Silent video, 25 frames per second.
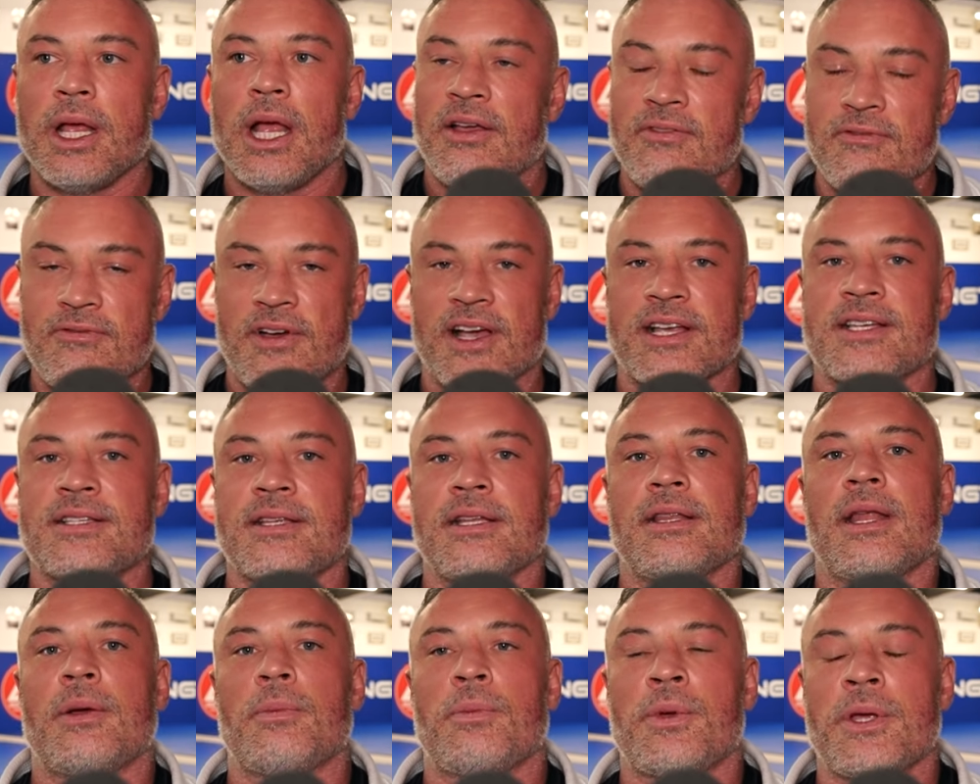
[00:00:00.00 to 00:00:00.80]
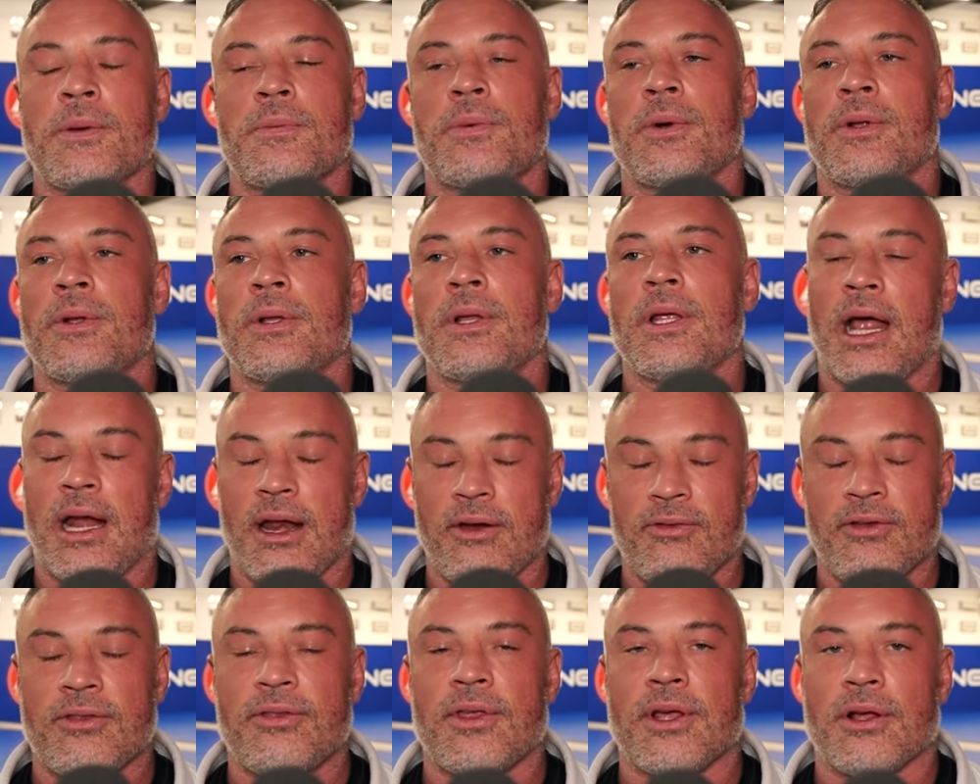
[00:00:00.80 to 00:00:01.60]
Invest in them people and
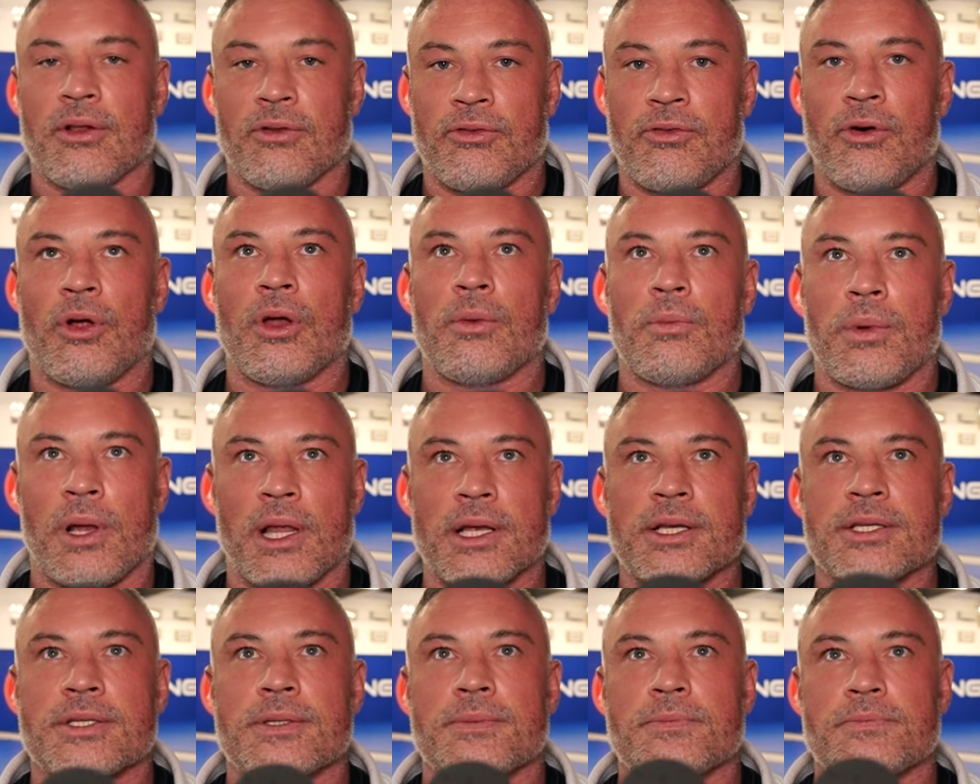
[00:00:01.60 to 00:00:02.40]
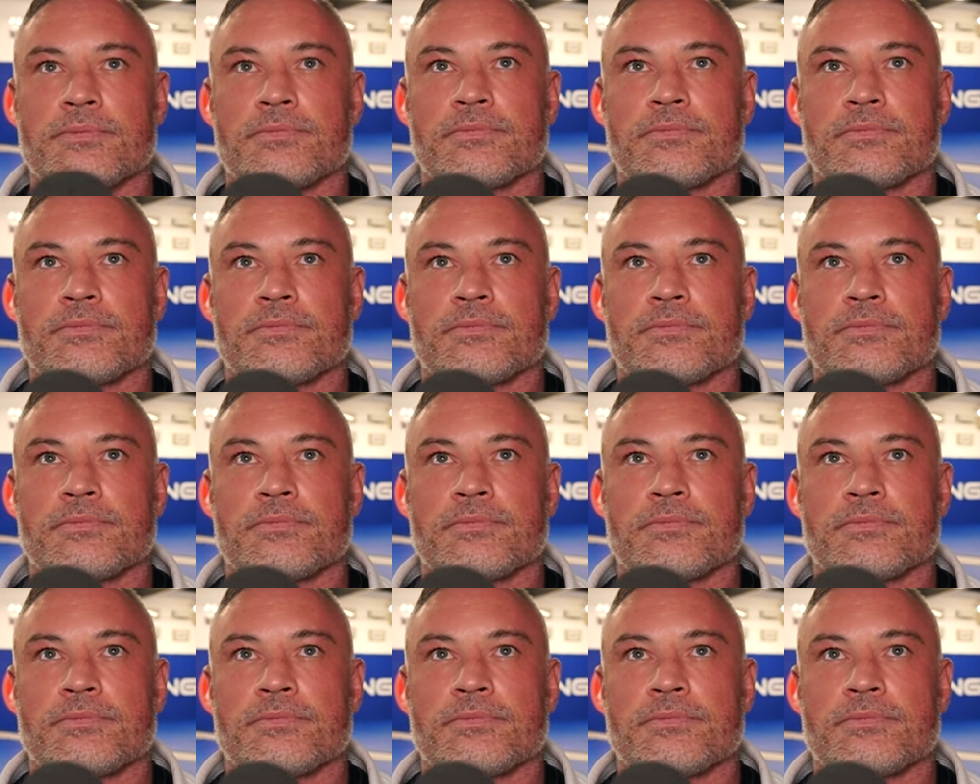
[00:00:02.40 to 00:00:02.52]
everything will fall in place.